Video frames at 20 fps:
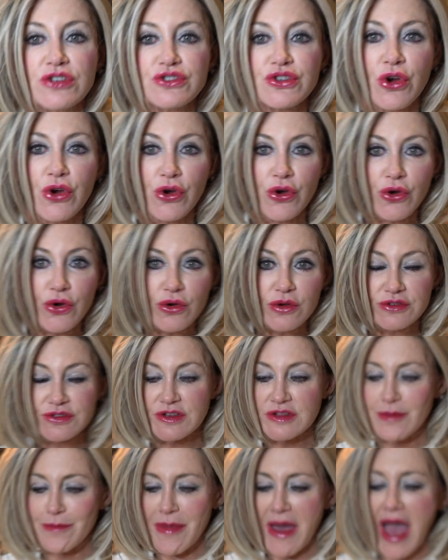turn
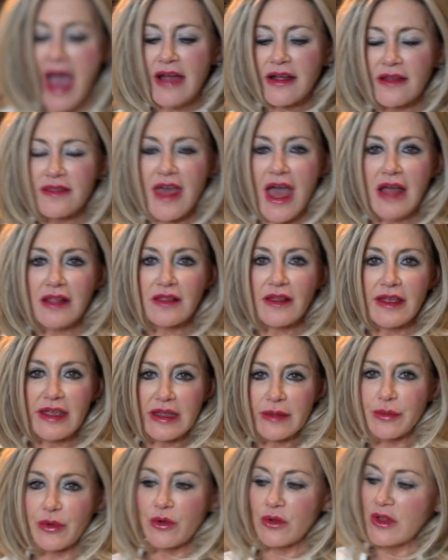to the back of that
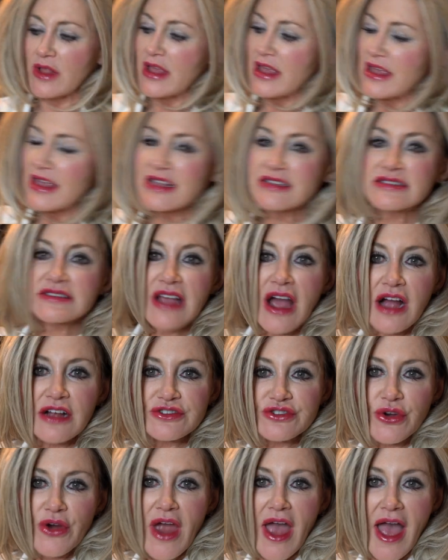label, it's
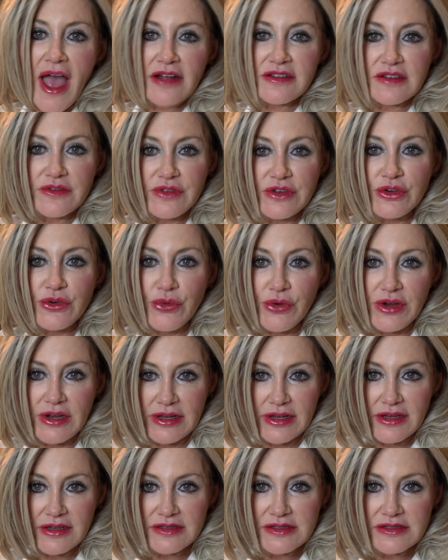got your active
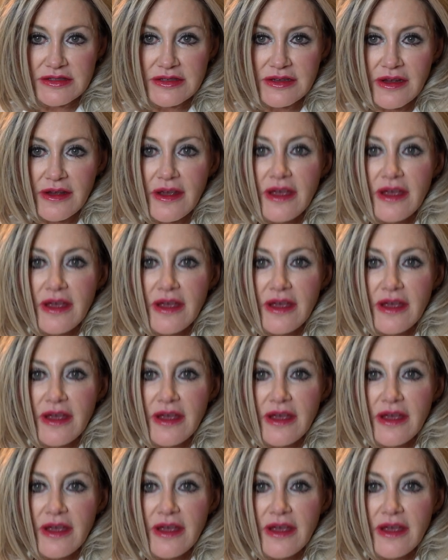ingredients.